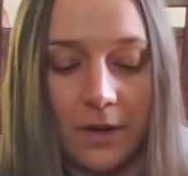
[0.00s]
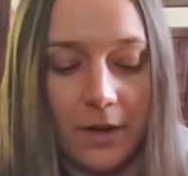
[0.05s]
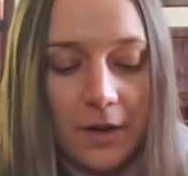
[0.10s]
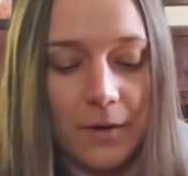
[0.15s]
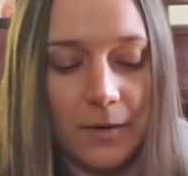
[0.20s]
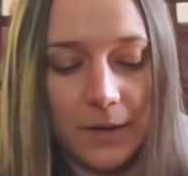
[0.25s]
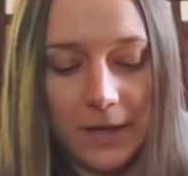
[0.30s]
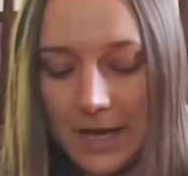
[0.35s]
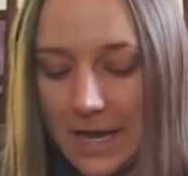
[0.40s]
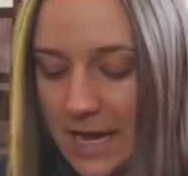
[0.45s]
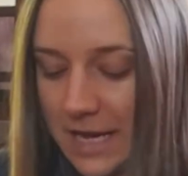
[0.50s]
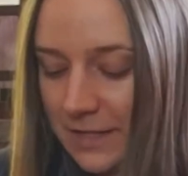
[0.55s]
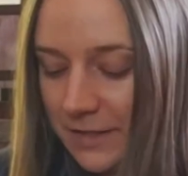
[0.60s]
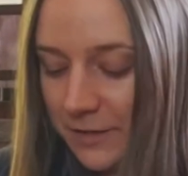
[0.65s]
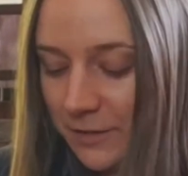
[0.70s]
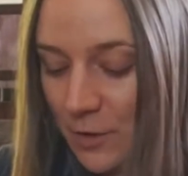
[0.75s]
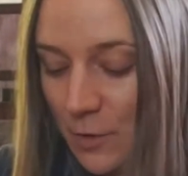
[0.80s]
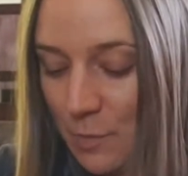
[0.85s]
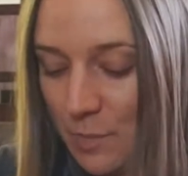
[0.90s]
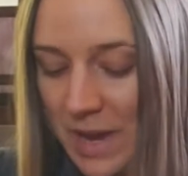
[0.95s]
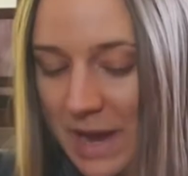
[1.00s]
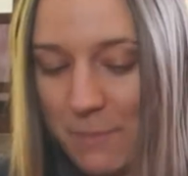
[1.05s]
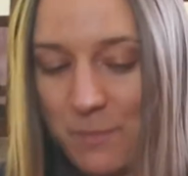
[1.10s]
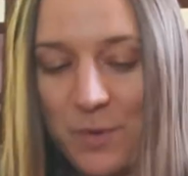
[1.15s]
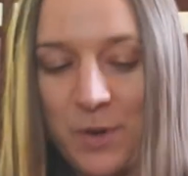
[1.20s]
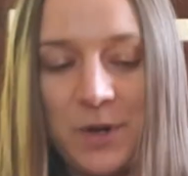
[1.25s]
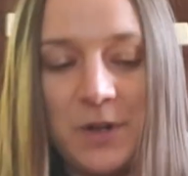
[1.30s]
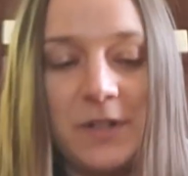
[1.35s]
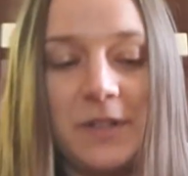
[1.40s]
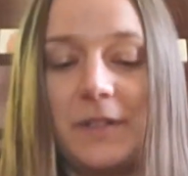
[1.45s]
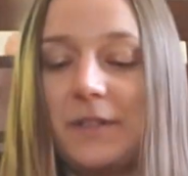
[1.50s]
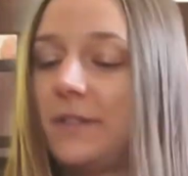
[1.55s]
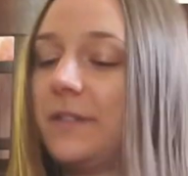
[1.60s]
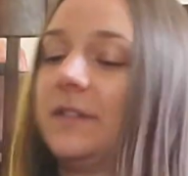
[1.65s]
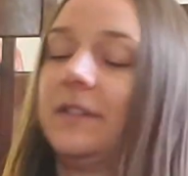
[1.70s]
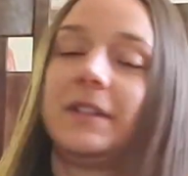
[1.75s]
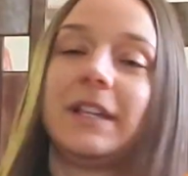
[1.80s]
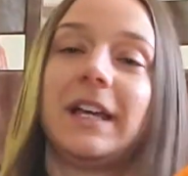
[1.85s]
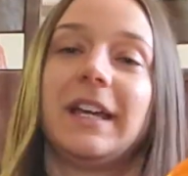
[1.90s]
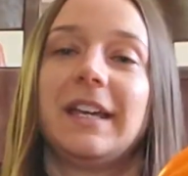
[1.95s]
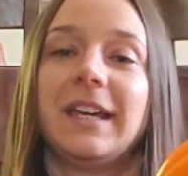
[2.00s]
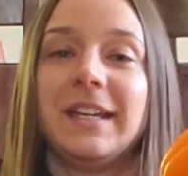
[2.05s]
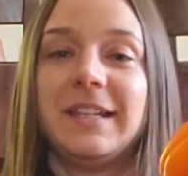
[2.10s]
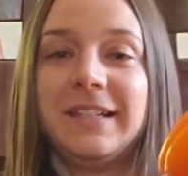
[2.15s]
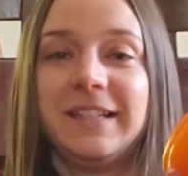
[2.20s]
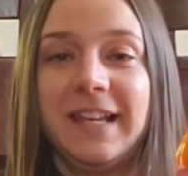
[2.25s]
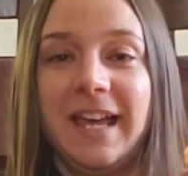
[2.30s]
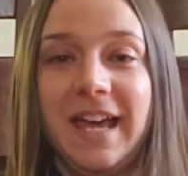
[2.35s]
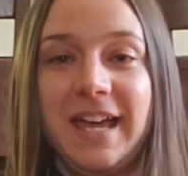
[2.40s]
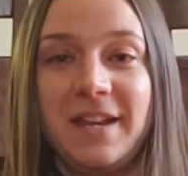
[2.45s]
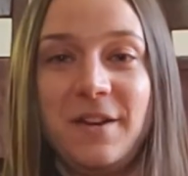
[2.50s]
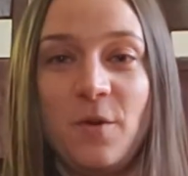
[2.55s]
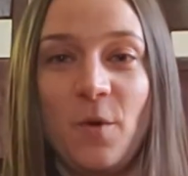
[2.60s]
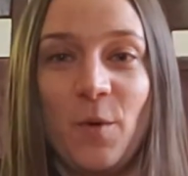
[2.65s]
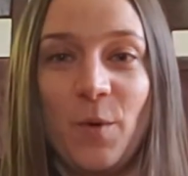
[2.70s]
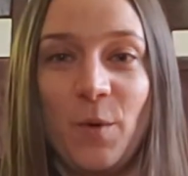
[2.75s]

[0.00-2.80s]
Okay, so peppers, like I said,